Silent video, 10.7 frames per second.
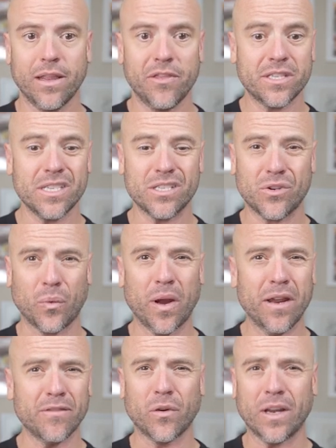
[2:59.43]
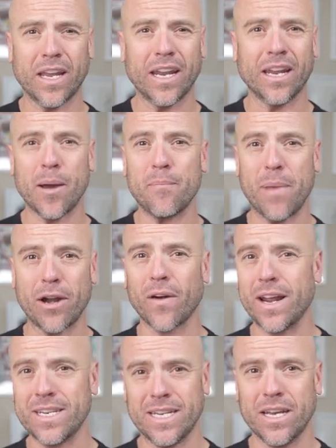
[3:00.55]
This is great for getting a better
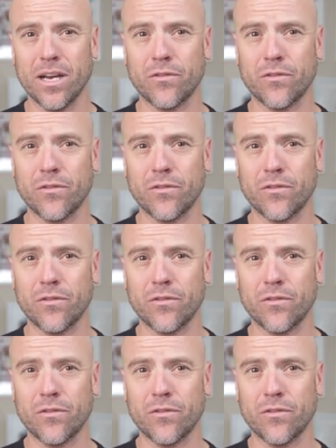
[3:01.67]
idea